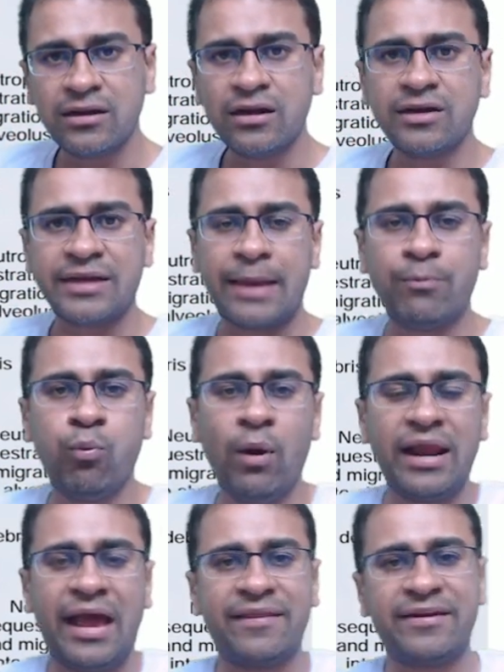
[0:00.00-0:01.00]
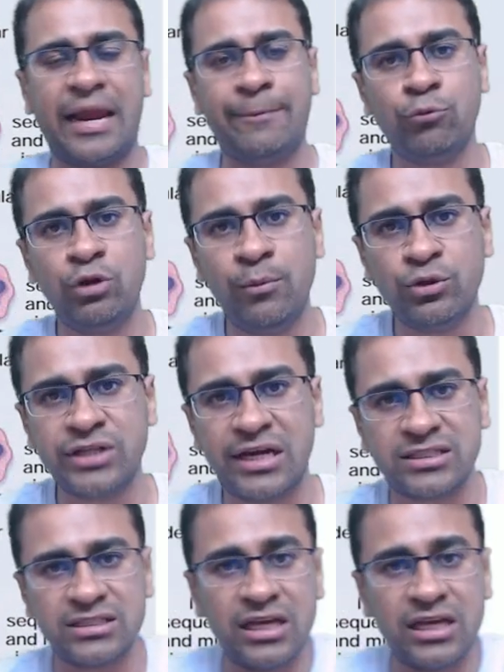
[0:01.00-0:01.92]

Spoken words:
type 1 and the type 2 pneumocytes.